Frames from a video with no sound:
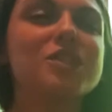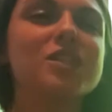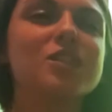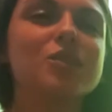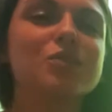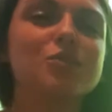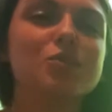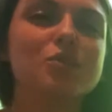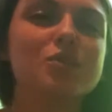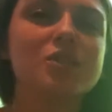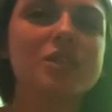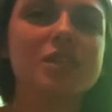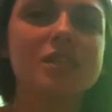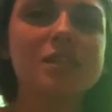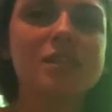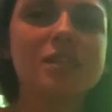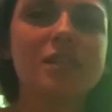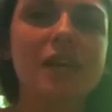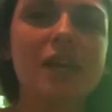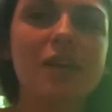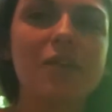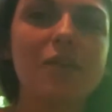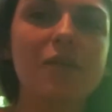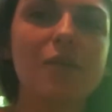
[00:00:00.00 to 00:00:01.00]
to Lunartics
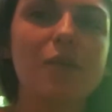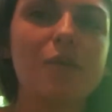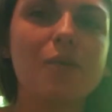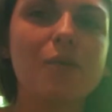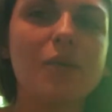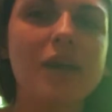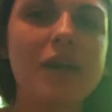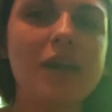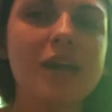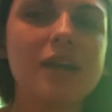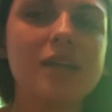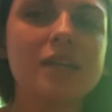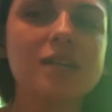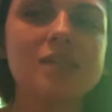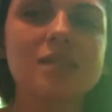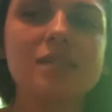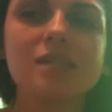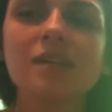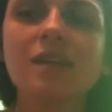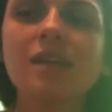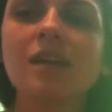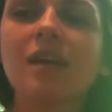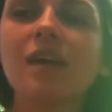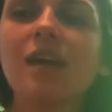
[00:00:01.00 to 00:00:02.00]
Tarot, and
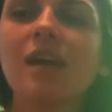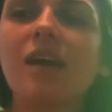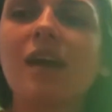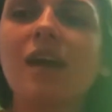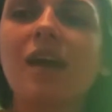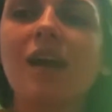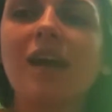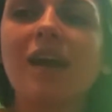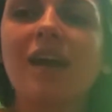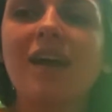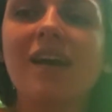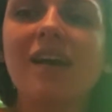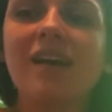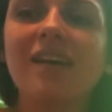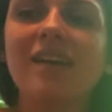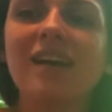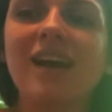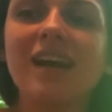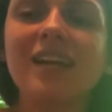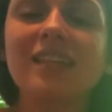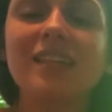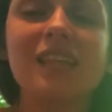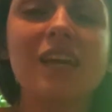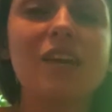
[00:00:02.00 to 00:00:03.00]

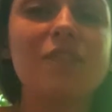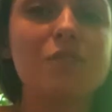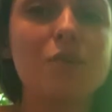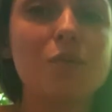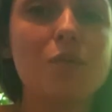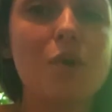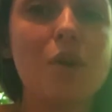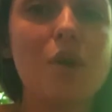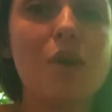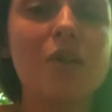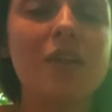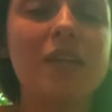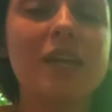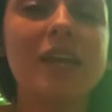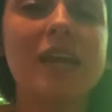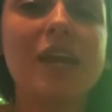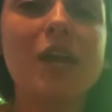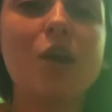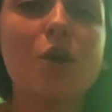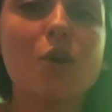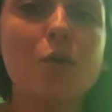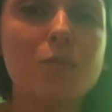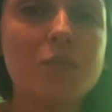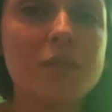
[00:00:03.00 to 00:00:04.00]
I love you all, and I
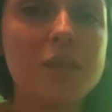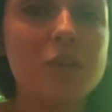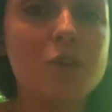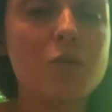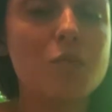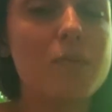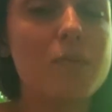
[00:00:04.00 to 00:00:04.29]
hope that you